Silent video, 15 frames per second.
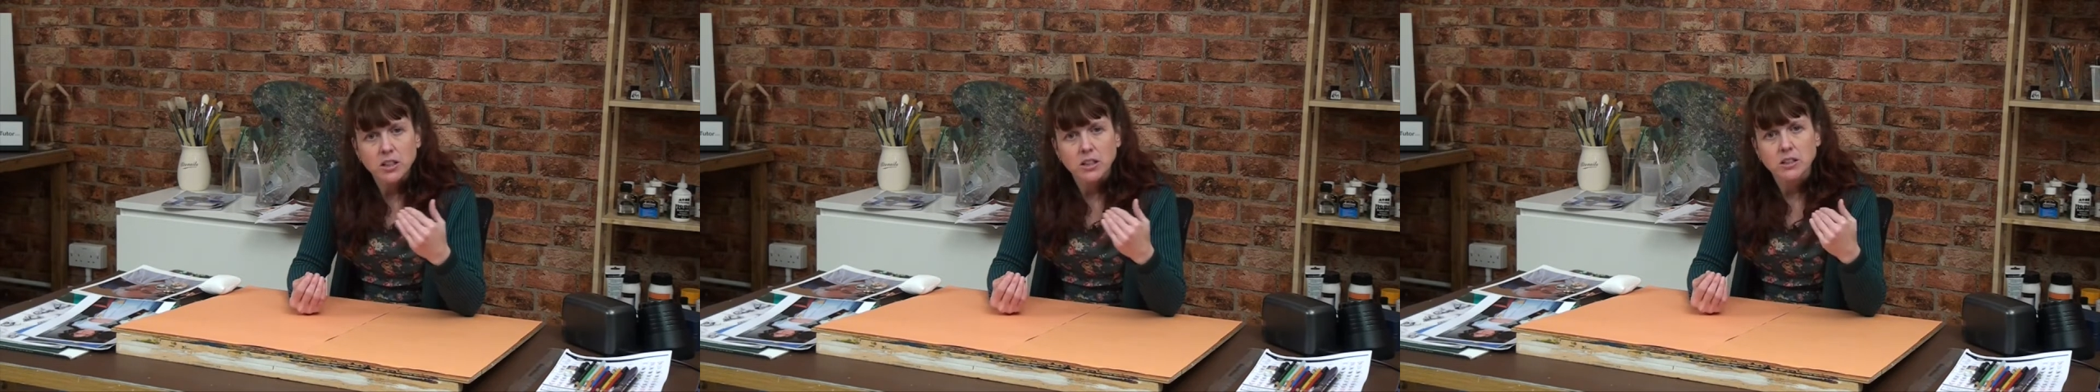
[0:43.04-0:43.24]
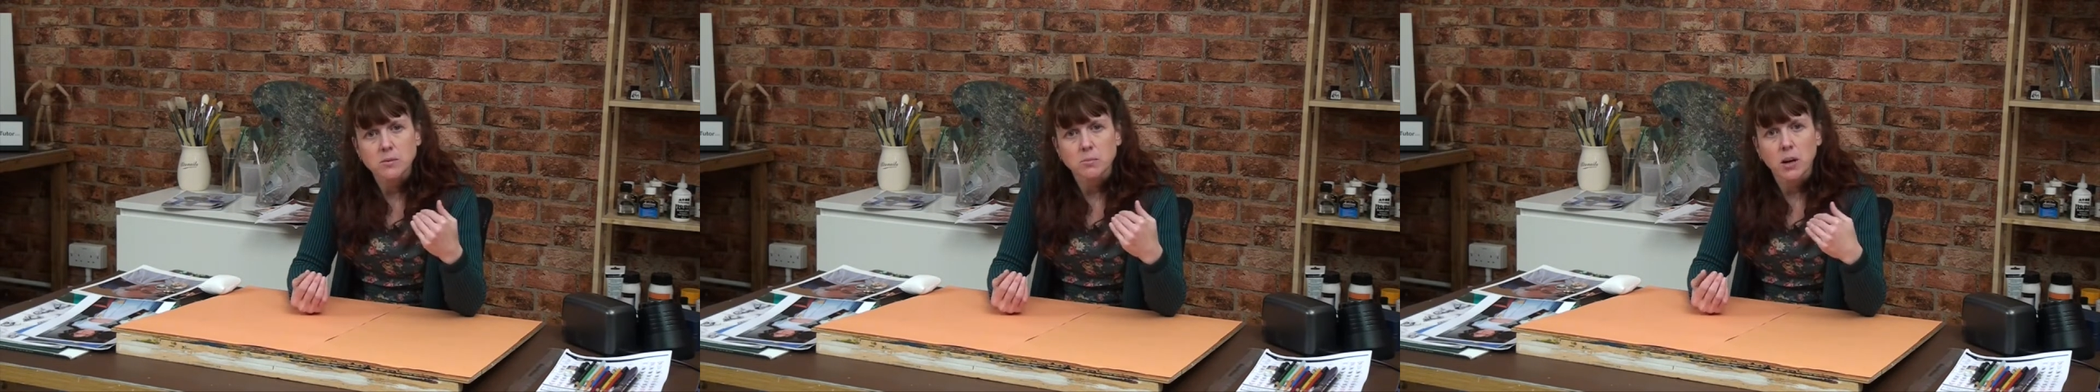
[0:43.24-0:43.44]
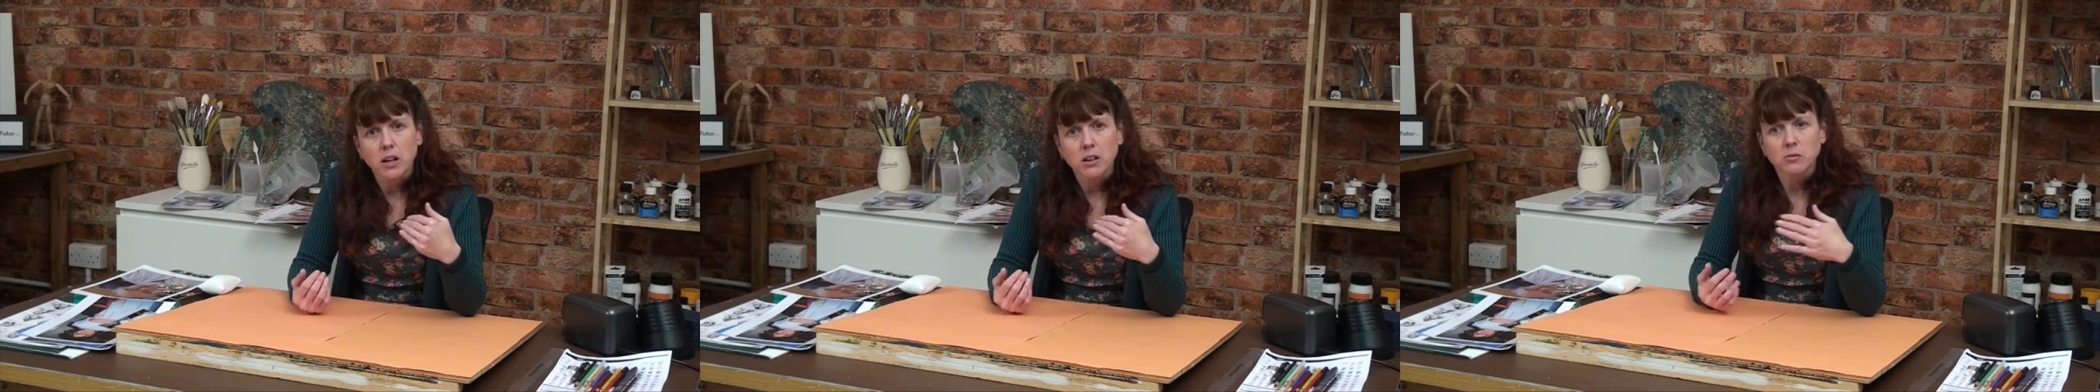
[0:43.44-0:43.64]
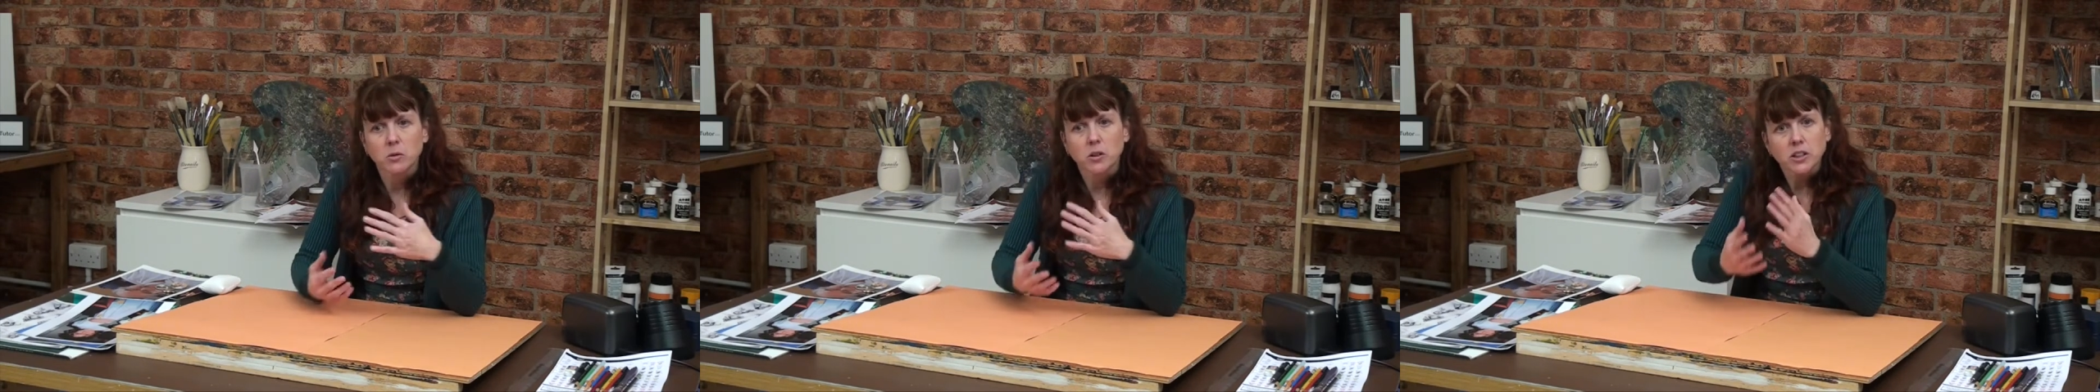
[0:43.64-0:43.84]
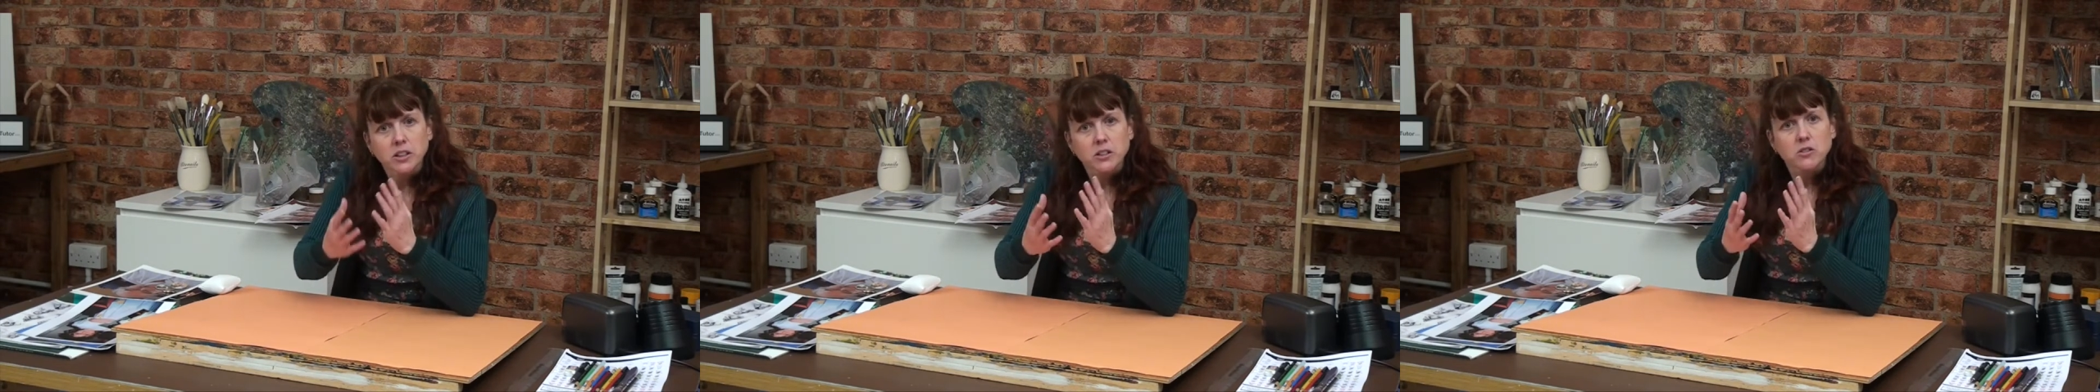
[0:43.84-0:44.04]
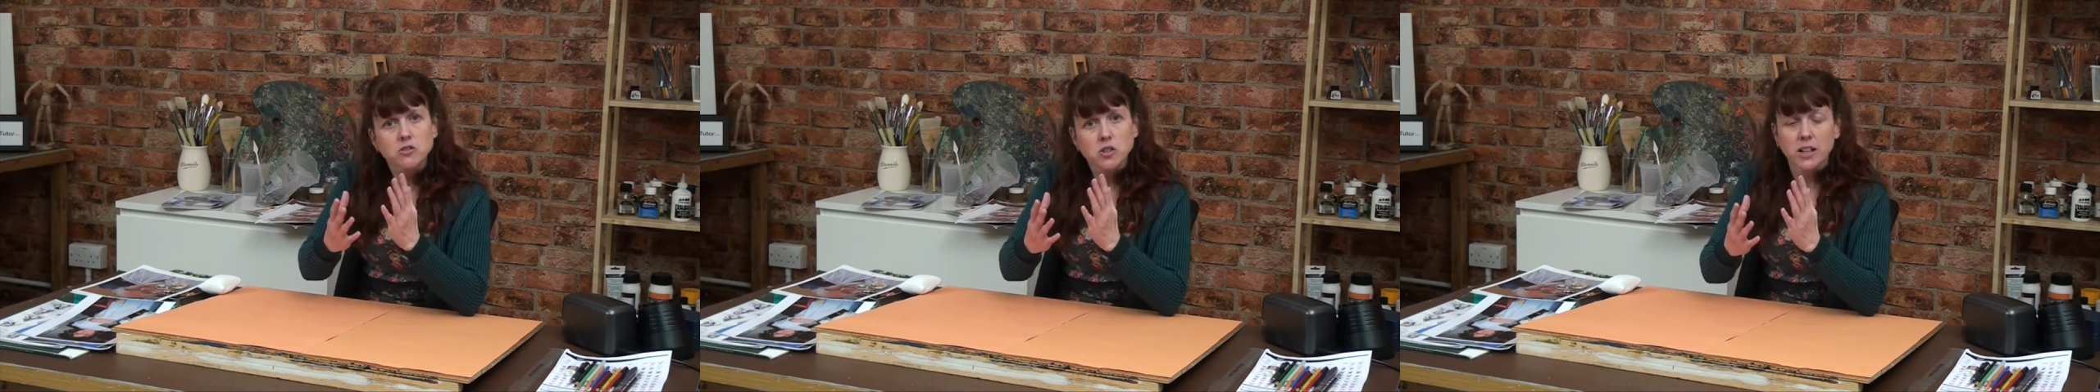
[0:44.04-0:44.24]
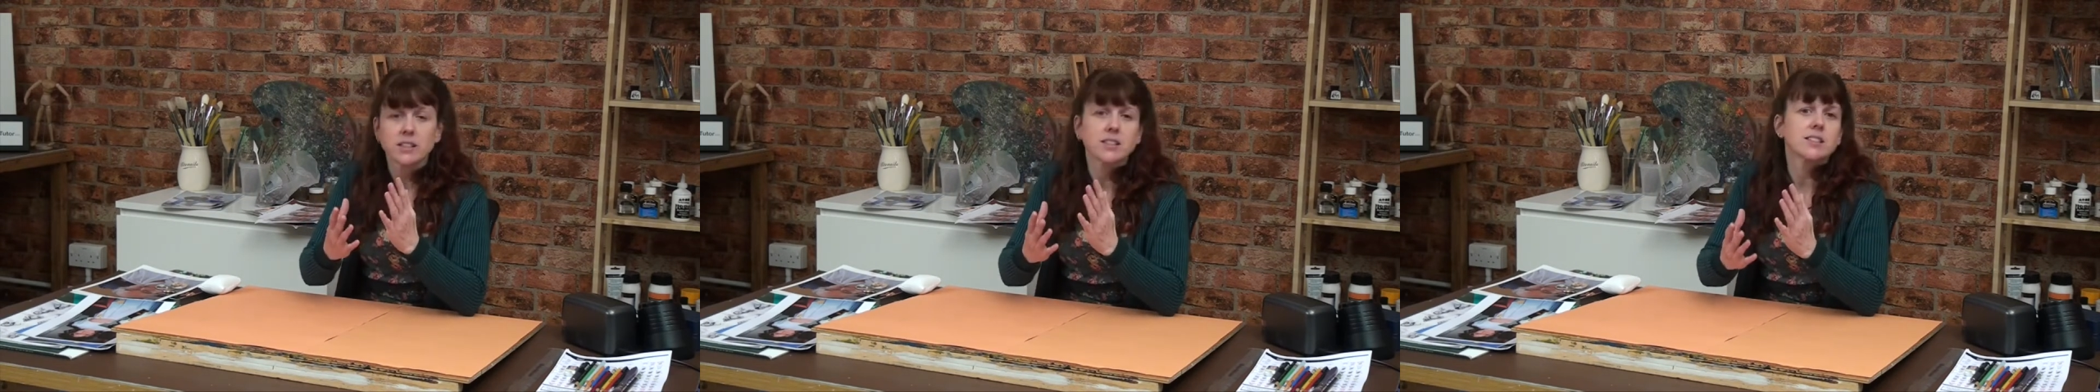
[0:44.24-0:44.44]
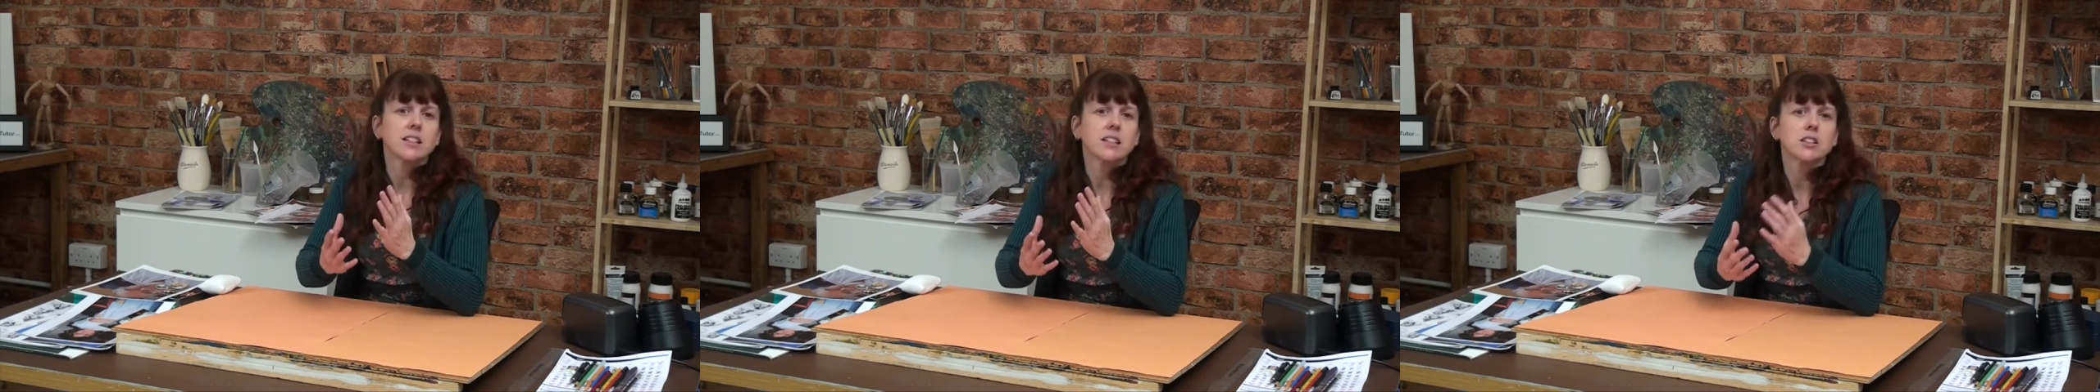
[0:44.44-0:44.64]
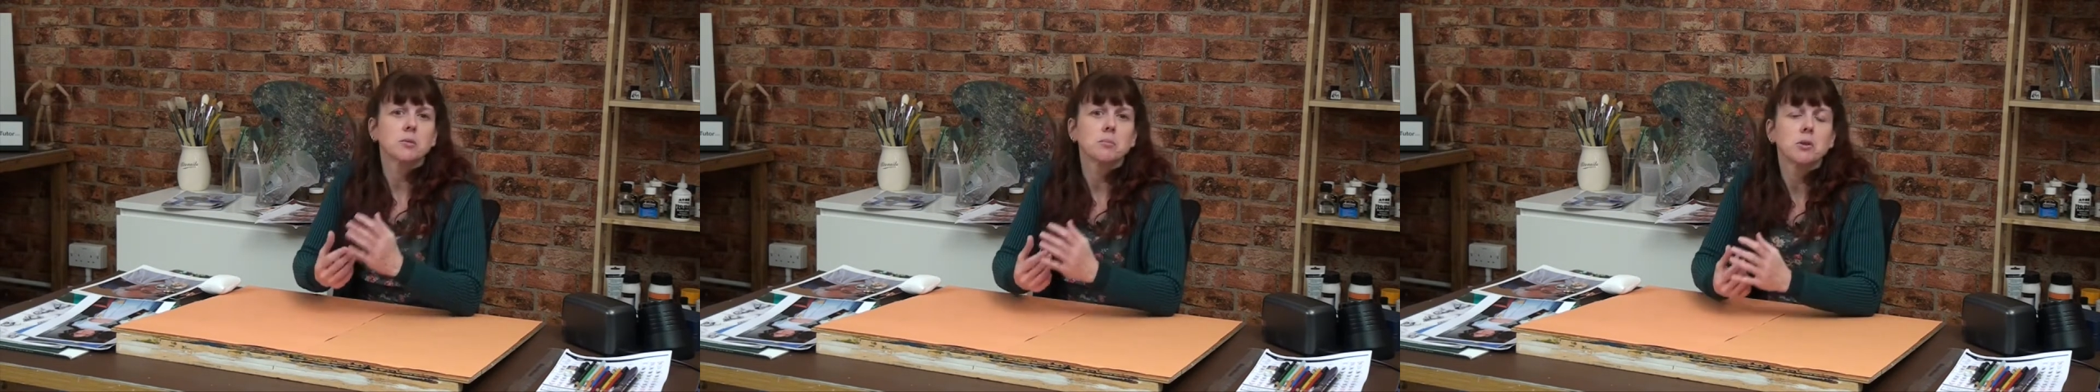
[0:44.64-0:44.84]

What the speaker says: as part of what you're trying to say in the